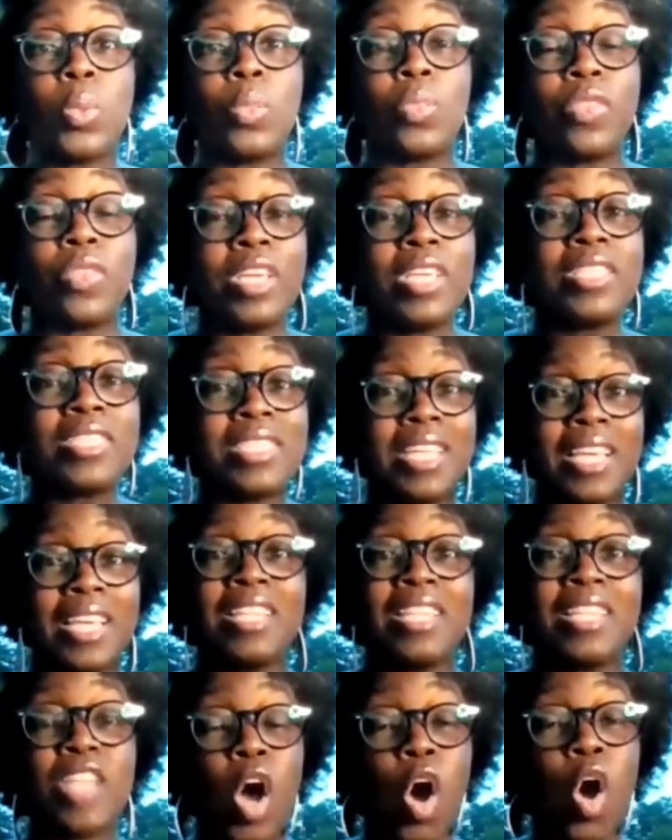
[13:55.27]
these
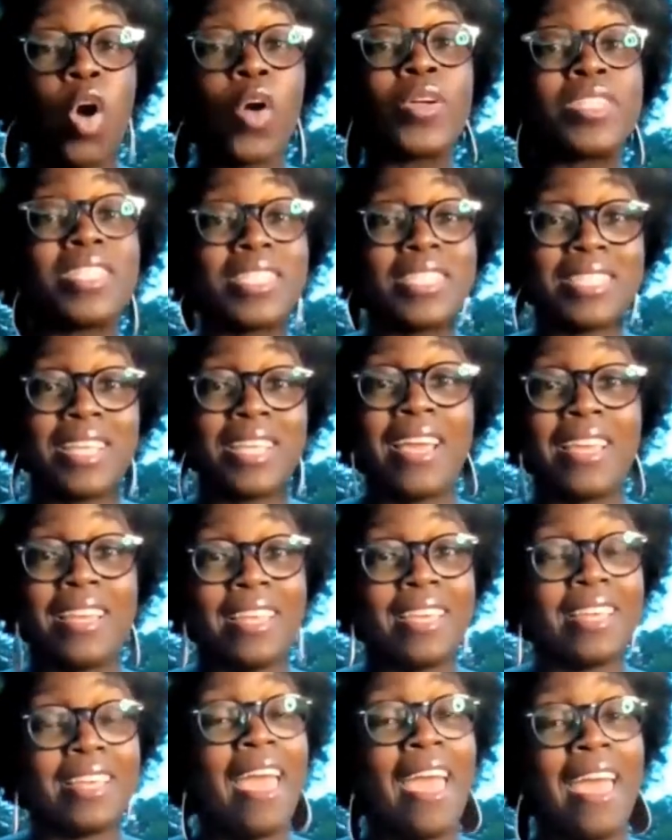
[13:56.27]
things are decided